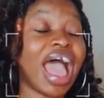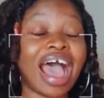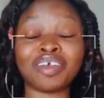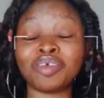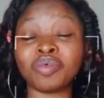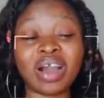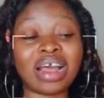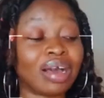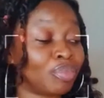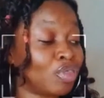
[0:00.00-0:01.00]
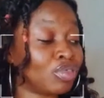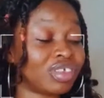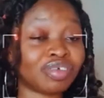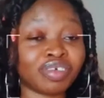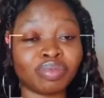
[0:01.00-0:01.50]
i don't know why i'm
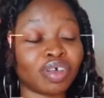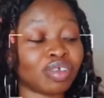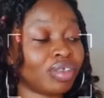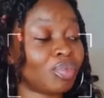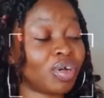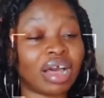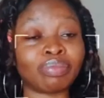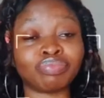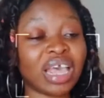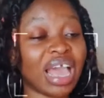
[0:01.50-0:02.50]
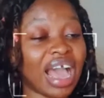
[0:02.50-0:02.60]
quoting scriptures today but i'm